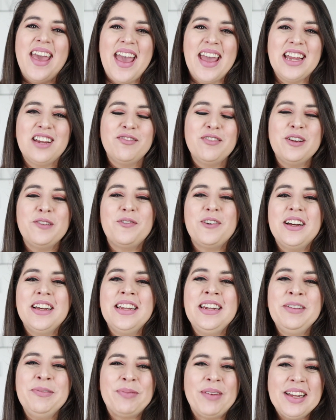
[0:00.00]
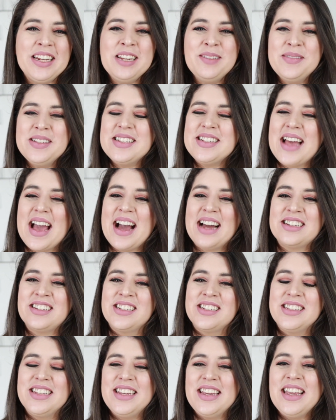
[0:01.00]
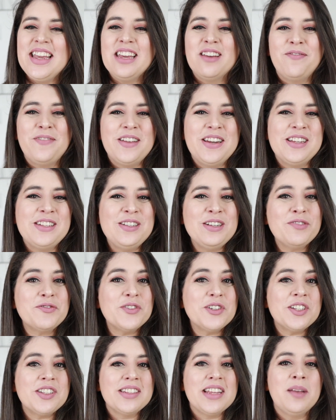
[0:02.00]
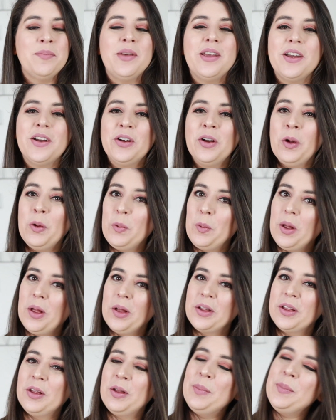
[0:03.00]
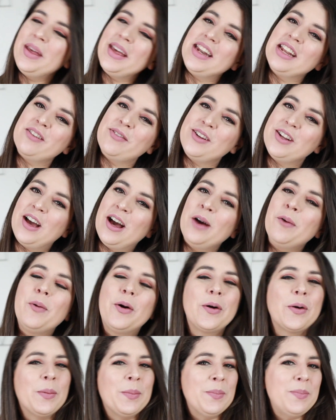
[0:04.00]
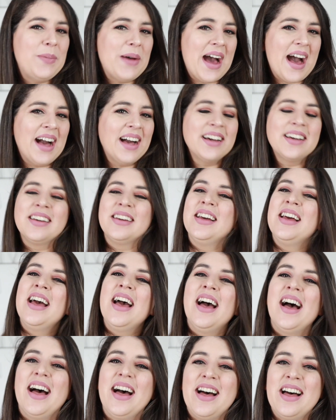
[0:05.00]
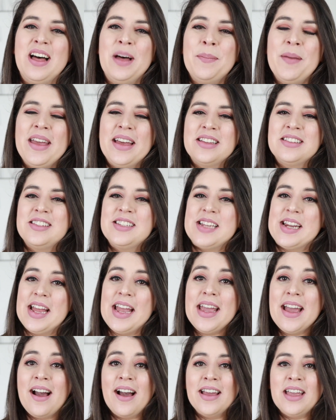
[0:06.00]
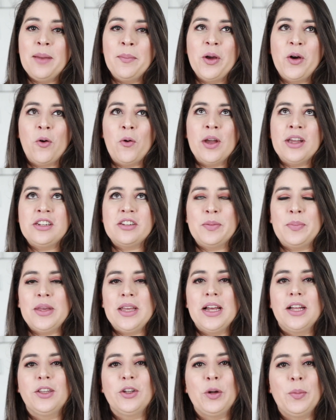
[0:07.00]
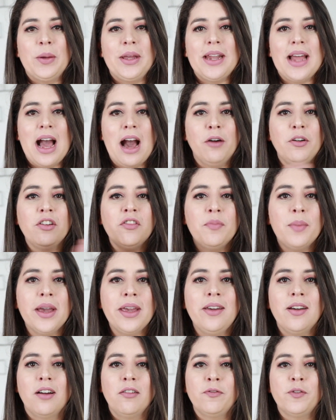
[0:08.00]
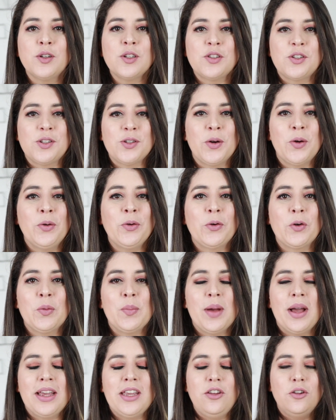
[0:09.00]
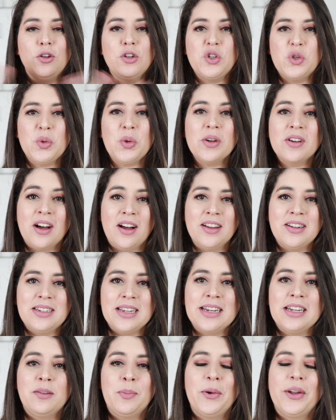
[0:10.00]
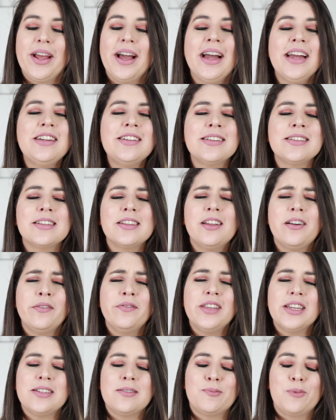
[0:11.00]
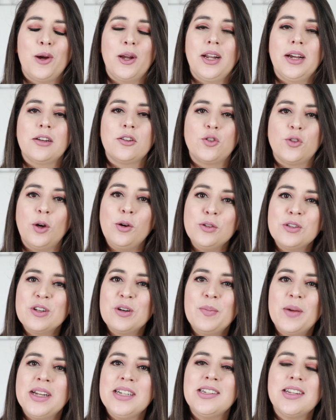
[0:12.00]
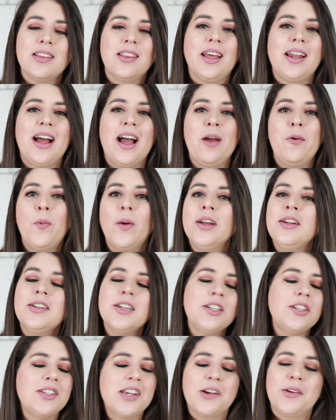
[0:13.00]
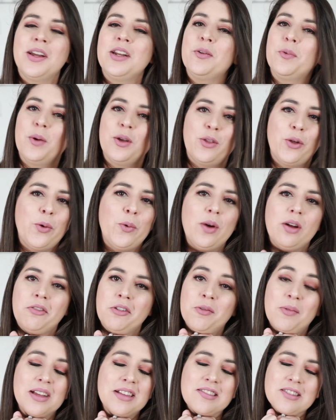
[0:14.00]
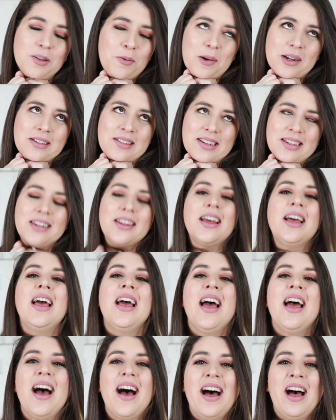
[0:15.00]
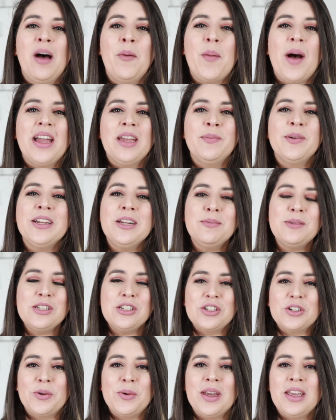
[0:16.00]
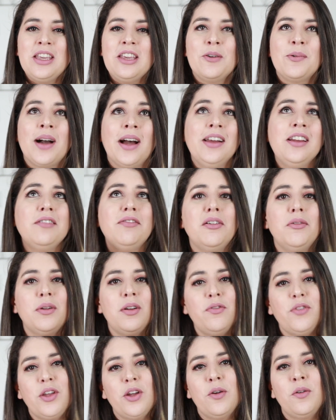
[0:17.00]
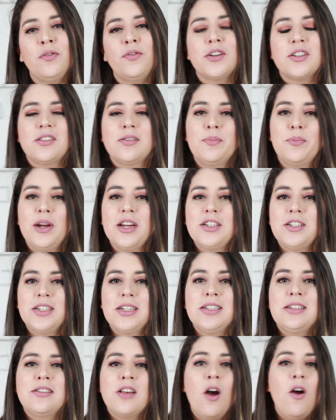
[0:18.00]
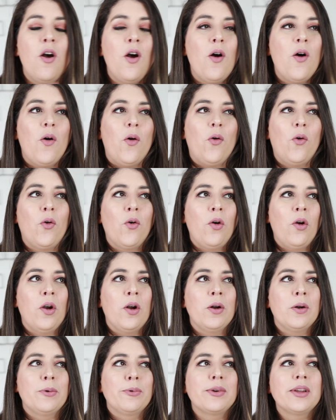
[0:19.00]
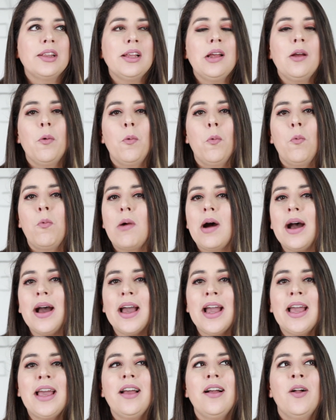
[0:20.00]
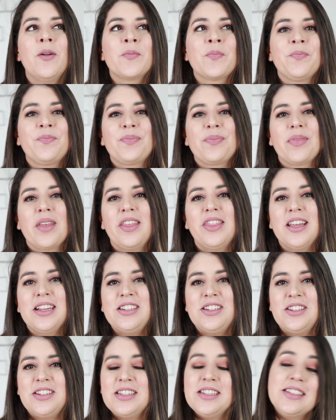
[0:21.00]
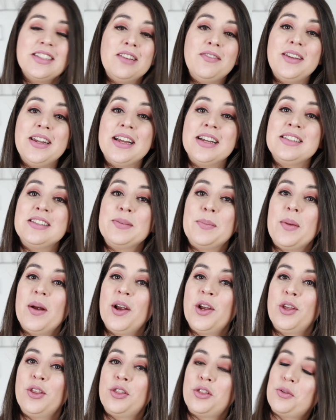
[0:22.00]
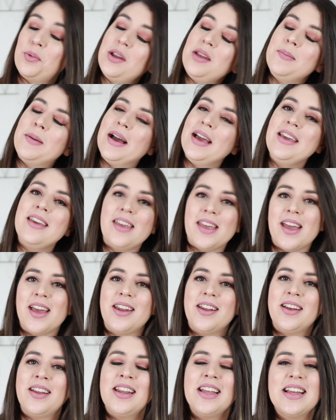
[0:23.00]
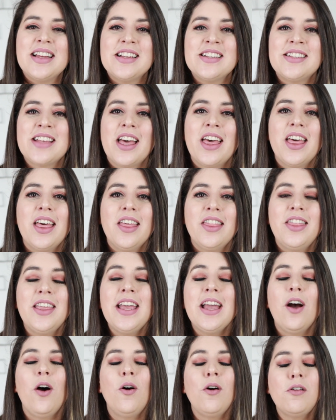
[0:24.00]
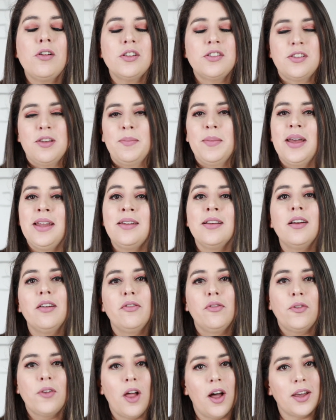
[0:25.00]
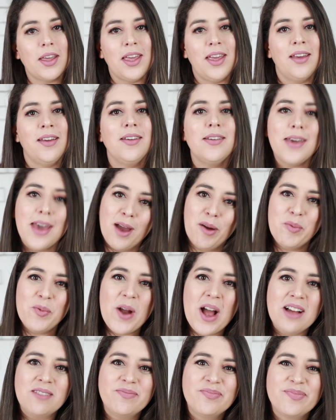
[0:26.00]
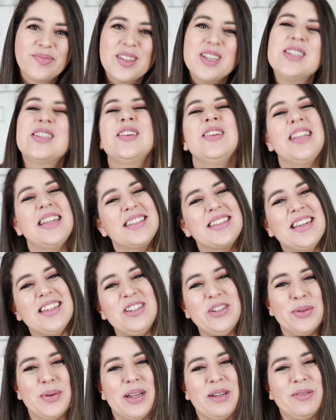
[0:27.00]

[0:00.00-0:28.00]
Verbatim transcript: Hey everyone, my name is Ashley. If it is your first time here, welcome, and if not, welcome back. Um, and today I am going to be a little bit out of my comfort zone or my usual content, but I just love this product so, so much that I want to share it with whoever wants to watch it. Um, I am gonna be showing you kind of a review, first impressions, or really why the G seven X Mark three by Canon is the ultimate vlogging camera. So let's get to